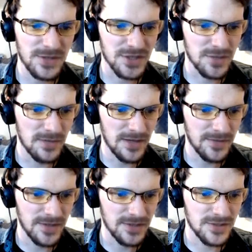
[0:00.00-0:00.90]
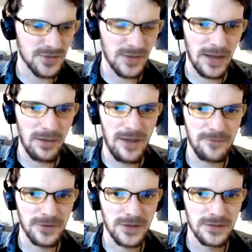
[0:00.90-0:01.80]
would be the smart thing to do.
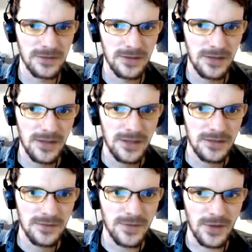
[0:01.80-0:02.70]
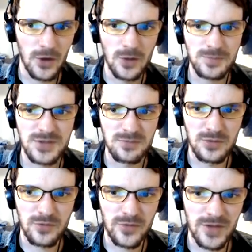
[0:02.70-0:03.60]
However, the
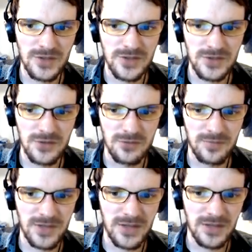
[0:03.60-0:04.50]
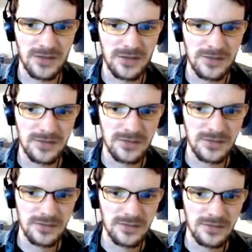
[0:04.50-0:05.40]
optimal thing to do would be
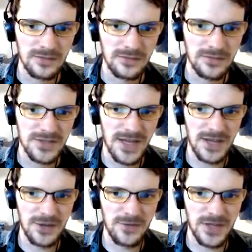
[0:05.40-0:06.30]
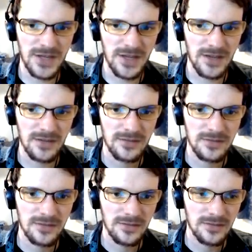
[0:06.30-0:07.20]
to head over here,
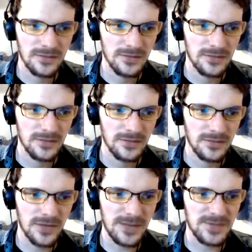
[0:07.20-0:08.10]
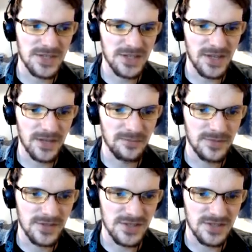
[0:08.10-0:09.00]
grab this
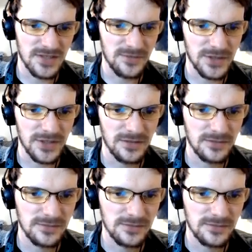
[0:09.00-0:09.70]
item, because it's lovely.